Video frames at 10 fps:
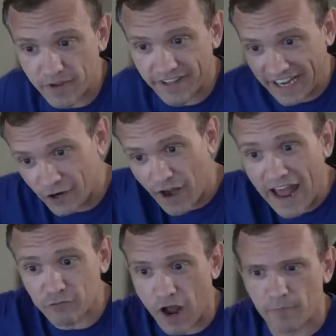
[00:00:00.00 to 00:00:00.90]
getting her
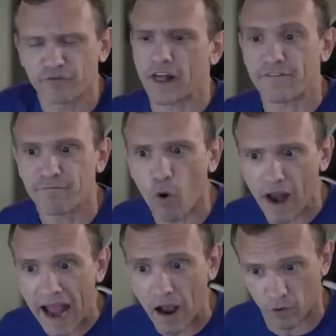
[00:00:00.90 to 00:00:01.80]
head rubbed for like 4
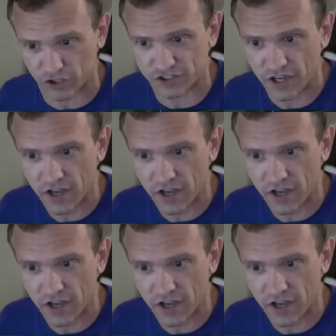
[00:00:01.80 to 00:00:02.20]
hours.